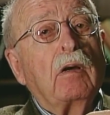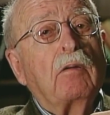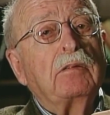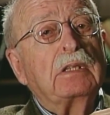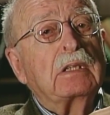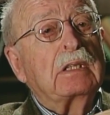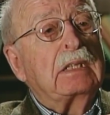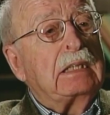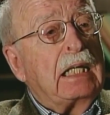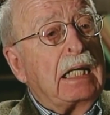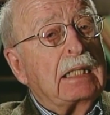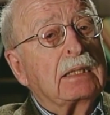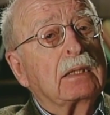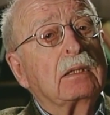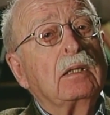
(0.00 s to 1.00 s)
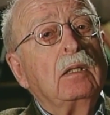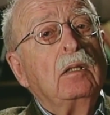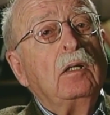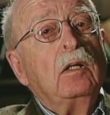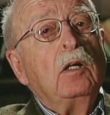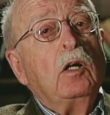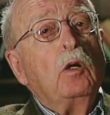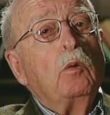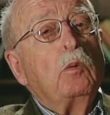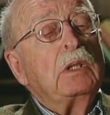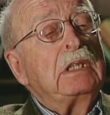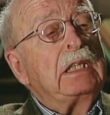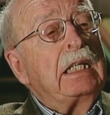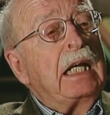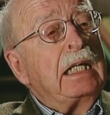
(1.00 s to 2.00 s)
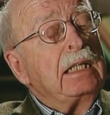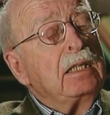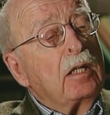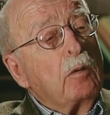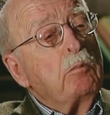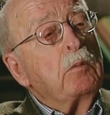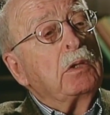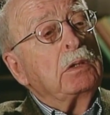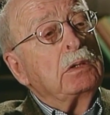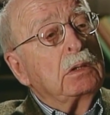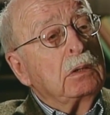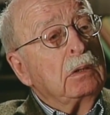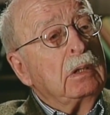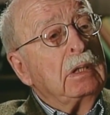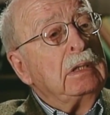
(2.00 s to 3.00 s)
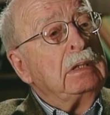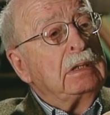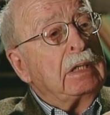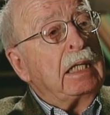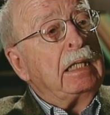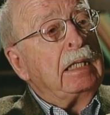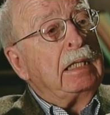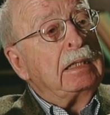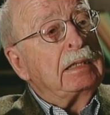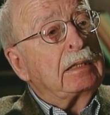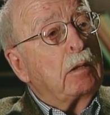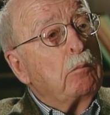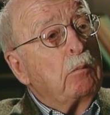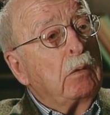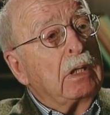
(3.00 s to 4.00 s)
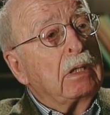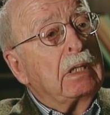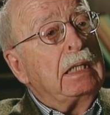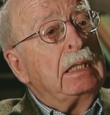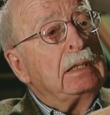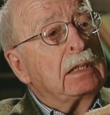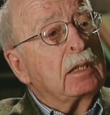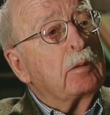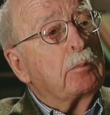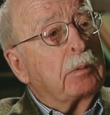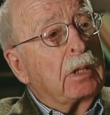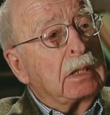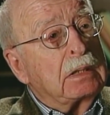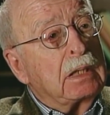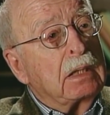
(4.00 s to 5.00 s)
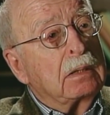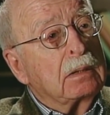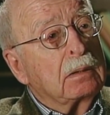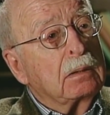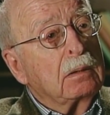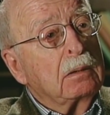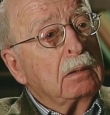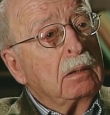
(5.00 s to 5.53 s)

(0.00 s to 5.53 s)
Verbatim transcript: of success was to get numbers in, somewhere into the process.